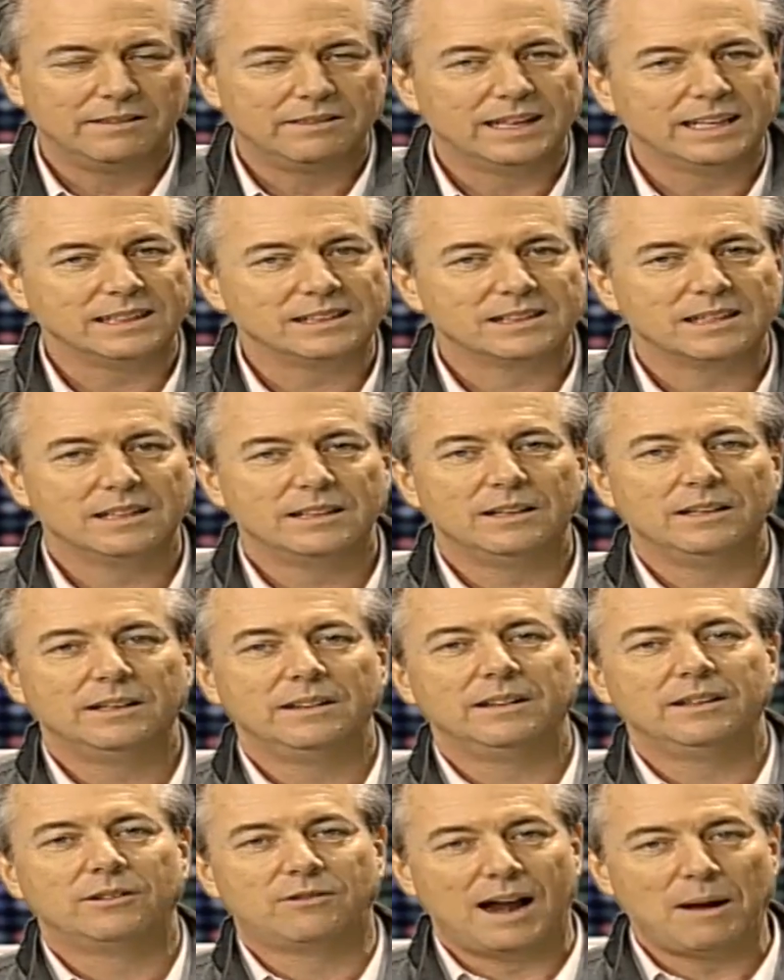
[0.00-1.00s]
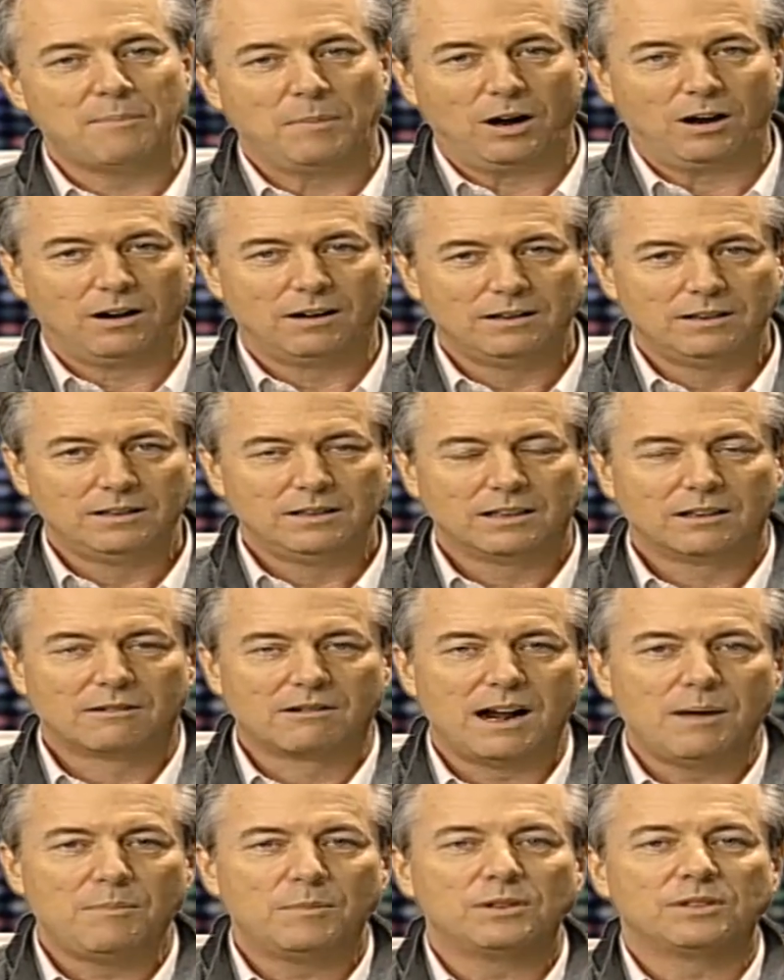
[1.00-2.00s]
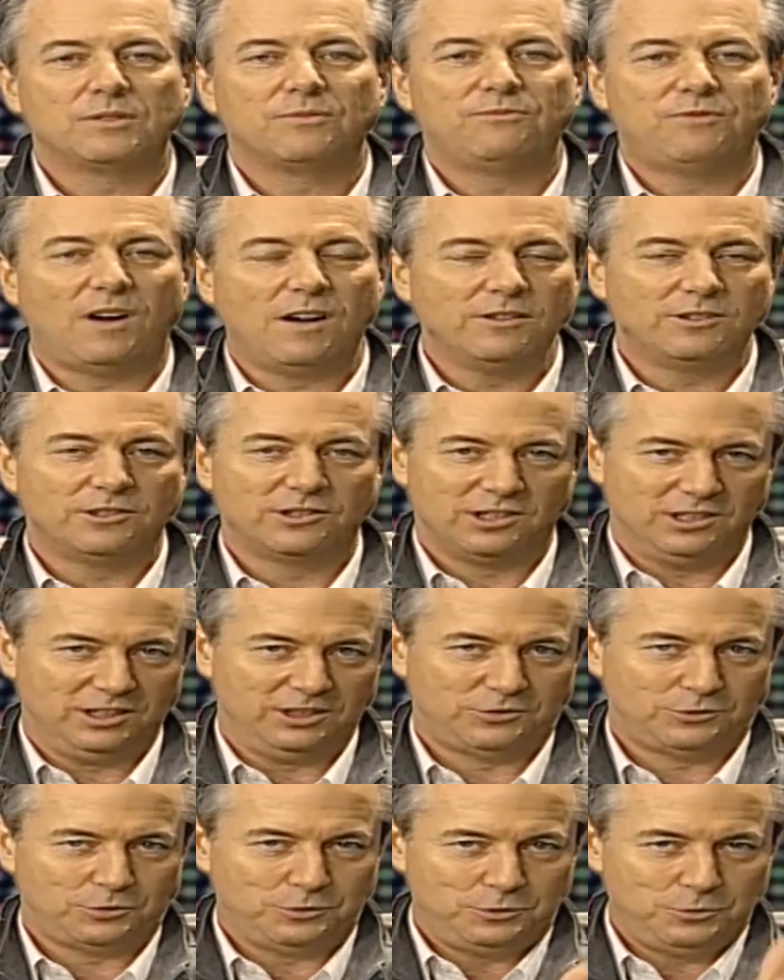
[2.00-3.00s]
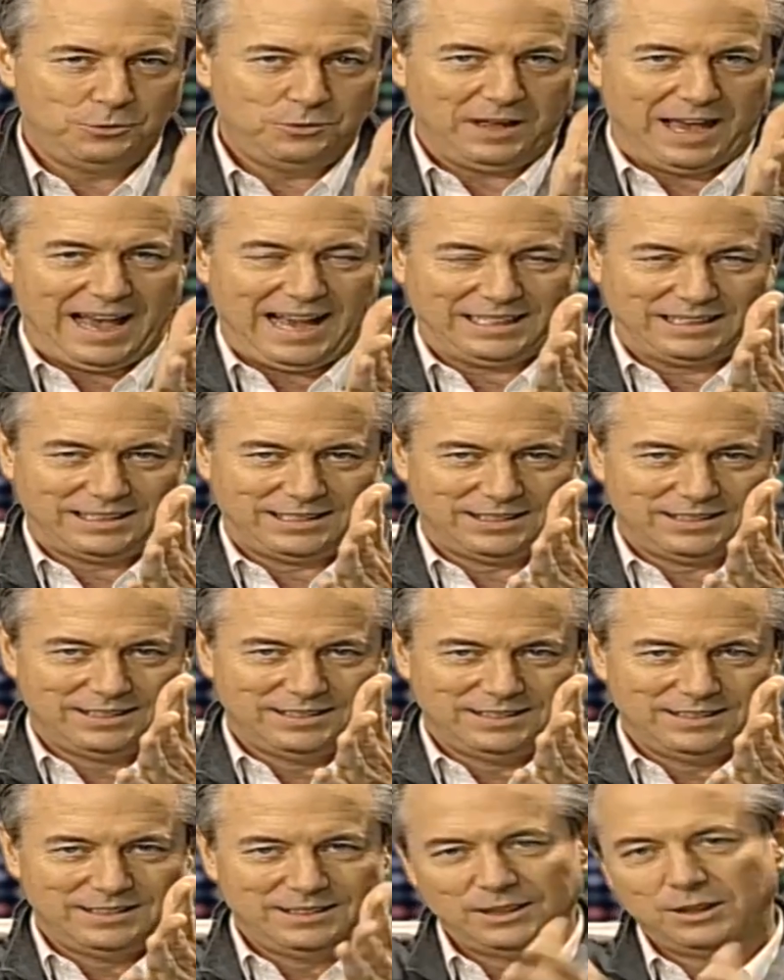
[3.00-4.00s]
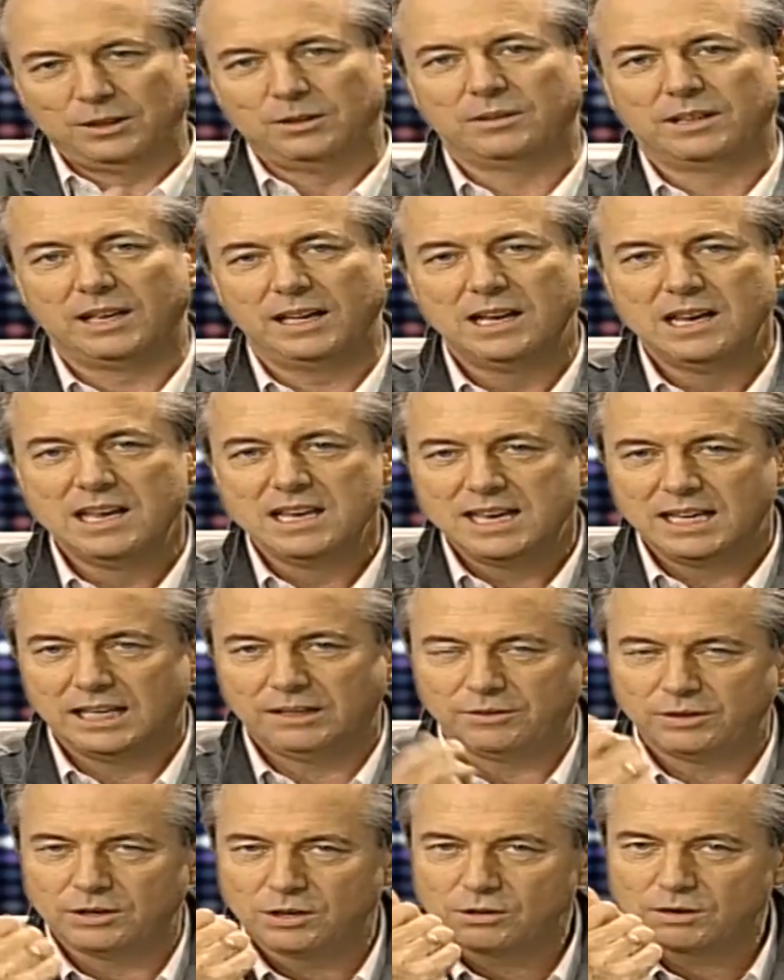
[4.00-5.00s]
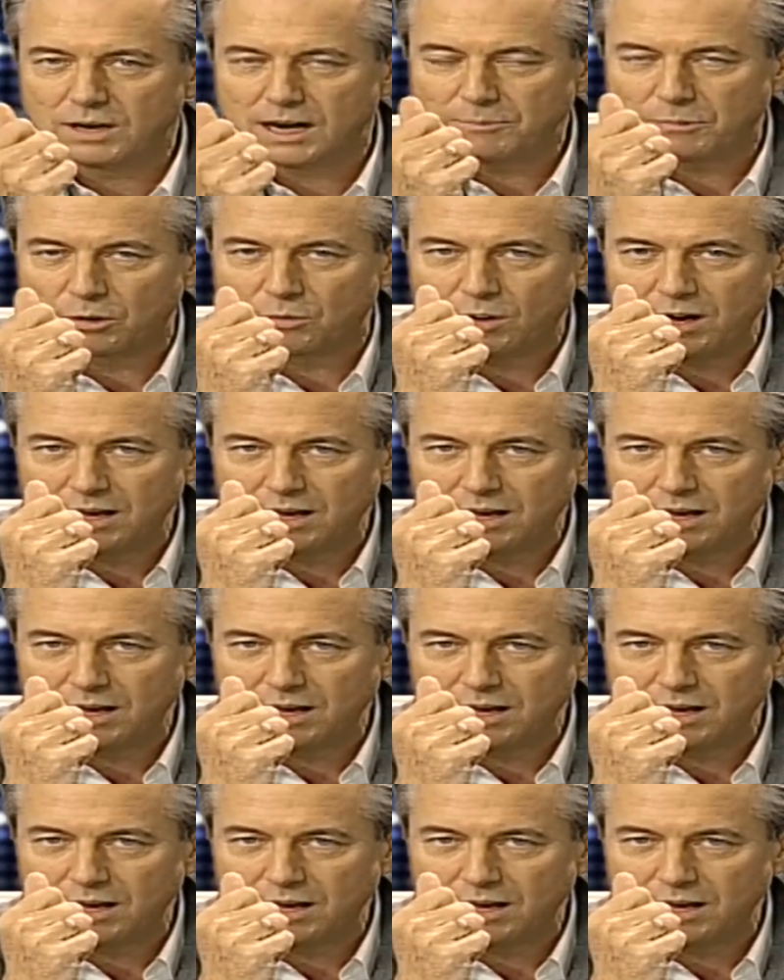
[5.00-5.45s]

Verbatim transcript: And that's grammar. Grammar's function is to do that. Okay? And if you know grammar